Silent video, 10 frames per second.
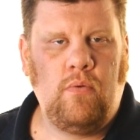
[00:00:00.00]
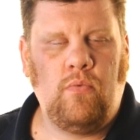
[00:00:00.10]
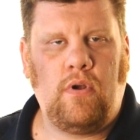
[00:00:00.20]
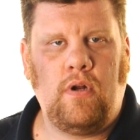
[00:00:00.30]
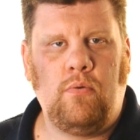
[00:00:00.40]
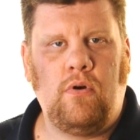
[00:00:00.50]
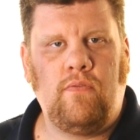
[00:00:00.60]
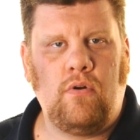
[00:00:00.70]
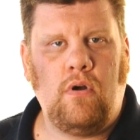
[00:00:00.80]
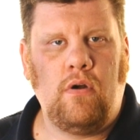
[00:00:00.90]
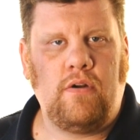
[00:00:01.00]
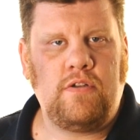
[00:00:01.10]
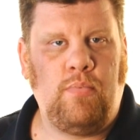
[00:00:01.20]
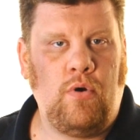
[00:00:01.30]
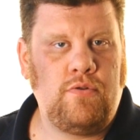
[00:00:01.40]
We're going to go over our
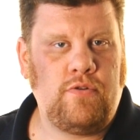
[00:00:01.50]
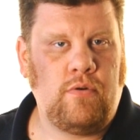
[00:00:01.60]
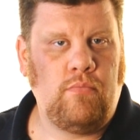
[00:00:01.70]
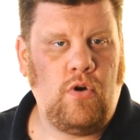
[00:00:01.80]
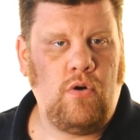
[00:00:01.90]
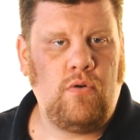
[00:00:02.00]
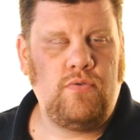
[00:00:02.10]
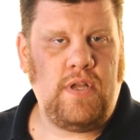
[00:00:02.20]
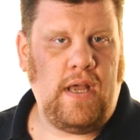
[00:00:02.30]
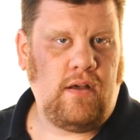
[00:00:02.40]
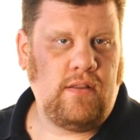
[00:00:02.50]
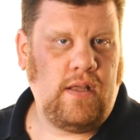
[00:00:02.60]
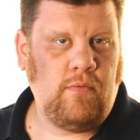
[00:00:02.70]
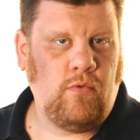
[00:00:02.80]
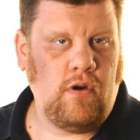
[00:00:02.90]
exposure modes, how
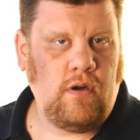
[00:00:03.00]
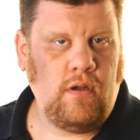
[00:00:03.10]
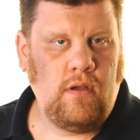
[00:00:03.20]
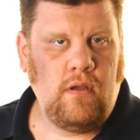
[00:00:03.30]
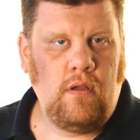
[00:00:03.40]
they work,